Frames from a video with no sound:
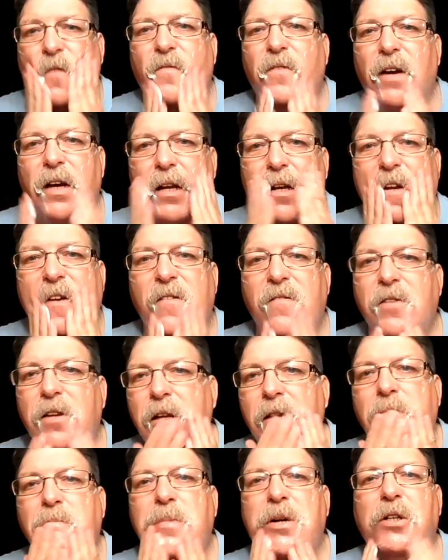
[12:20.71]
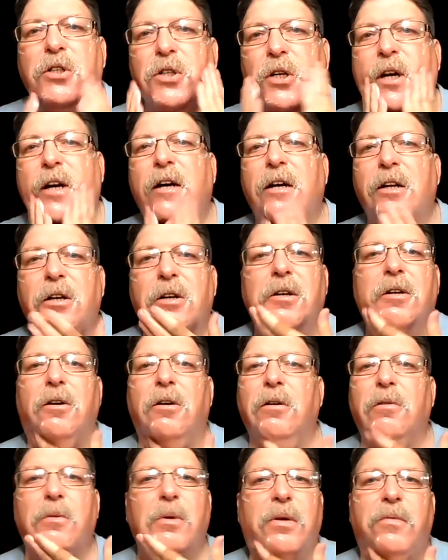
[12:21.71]
But if I lived in a much
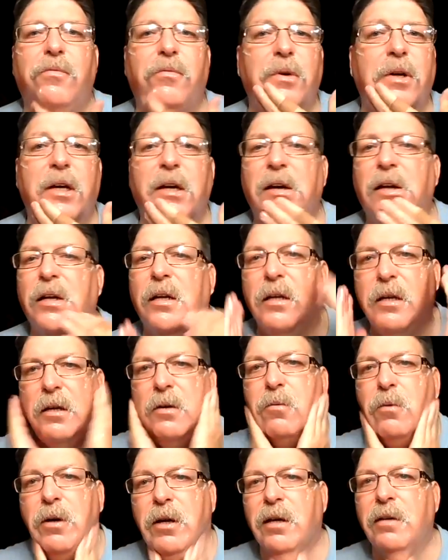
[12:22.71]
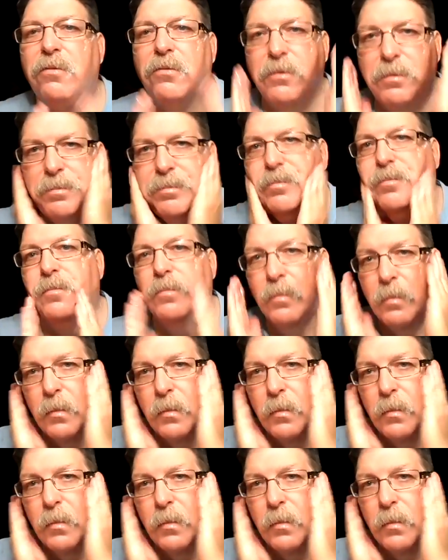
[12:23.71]
hotter, or if we had a heat wave,